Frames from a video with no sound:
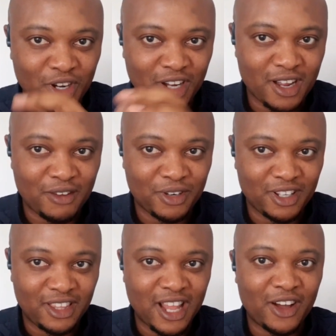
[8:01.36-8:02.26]
to work
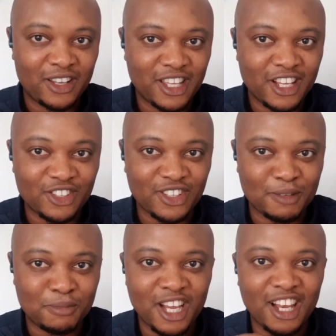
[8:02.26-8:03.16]
every now and then to
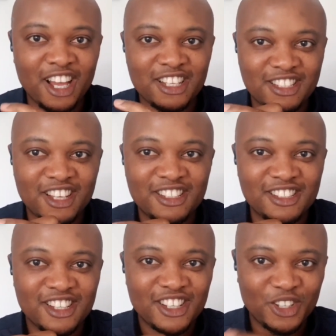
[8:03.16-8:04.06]
keep their
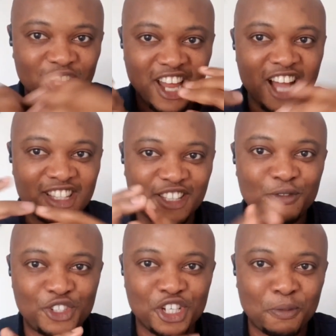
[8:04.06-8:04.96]
license. You're an
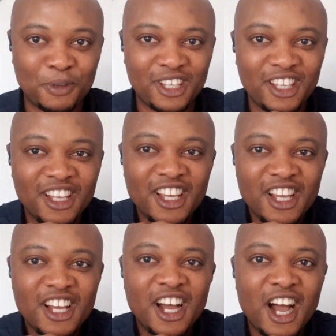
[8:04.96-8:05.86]
active GP.
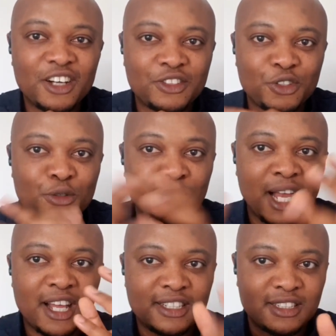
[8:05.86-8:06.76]
How do you
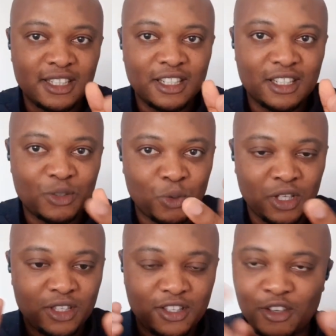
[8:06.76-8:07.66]
balance this
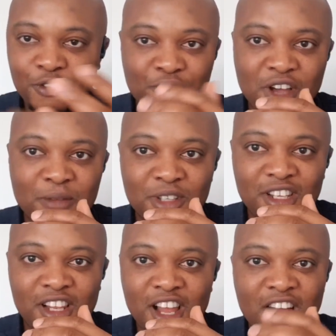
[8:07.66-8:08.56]
with your
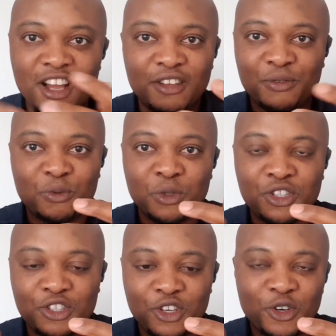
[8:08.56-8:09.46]
family life,
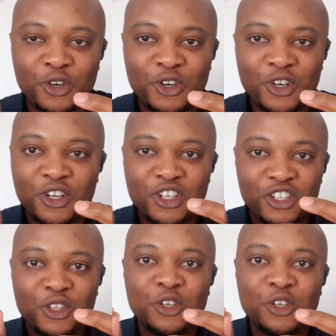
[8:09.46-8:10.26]
with your